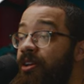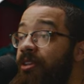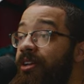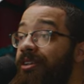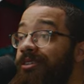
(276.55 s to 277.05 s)

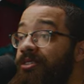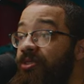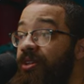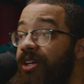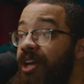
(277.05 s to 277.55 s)
and then
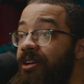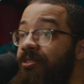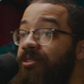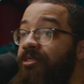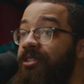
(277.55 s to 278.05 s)
shooting
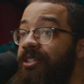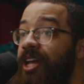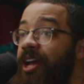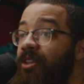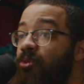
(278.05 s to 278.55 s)
angles and
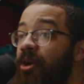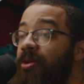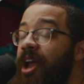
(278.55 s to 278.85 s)
exactly what